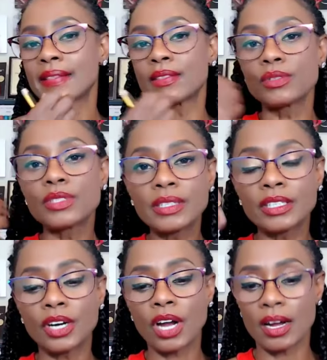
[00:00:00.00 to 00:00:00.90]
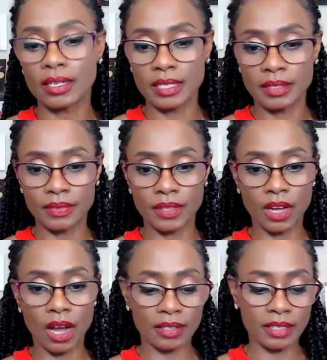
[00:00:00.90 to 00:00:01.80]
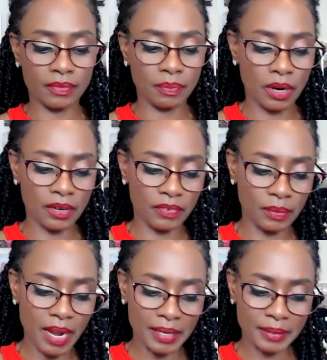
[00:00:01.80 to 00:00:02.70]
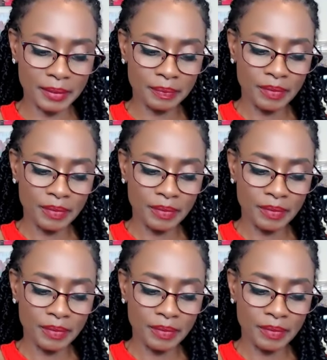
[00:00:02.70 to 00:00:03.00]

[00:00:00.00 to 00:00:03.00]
Those are in your cognitive, the cognitive part of your mind.